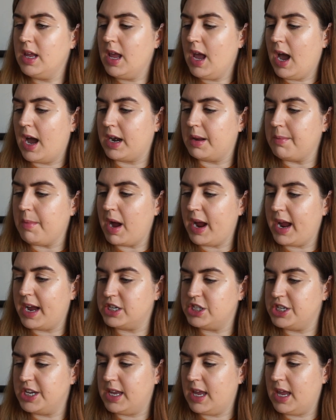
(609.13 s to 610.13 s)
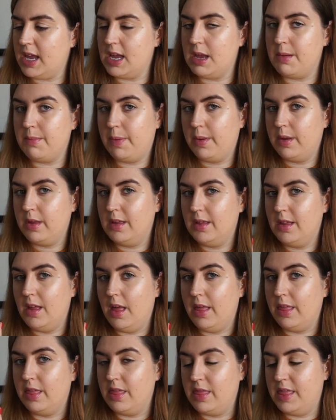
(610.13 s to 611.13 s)
And I might actually keep
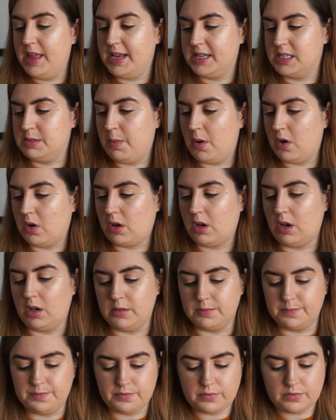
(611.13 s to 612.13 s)
this bottle